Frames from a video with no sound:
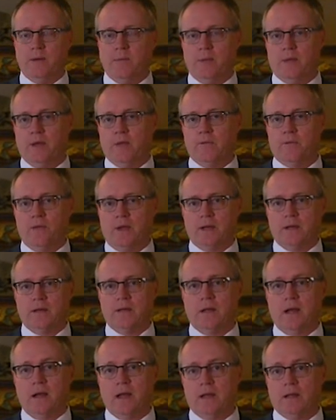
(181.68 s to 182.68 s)
a big effect
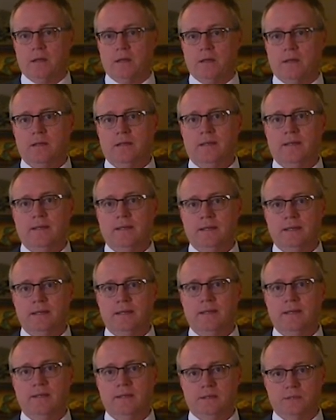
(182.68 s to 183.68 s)
on
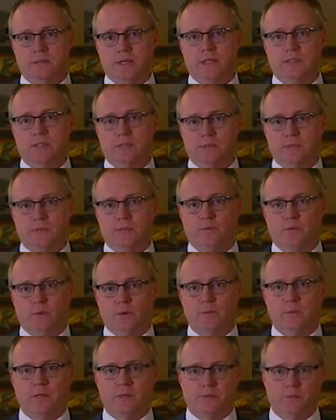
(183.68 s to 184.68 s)
the Dutch
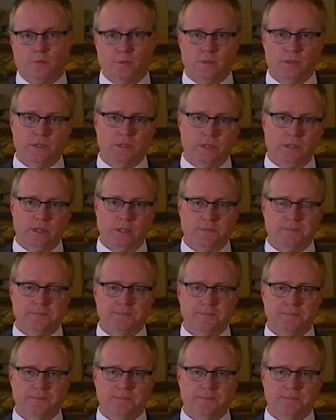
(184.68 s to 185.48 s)
Reformed, unfortunately.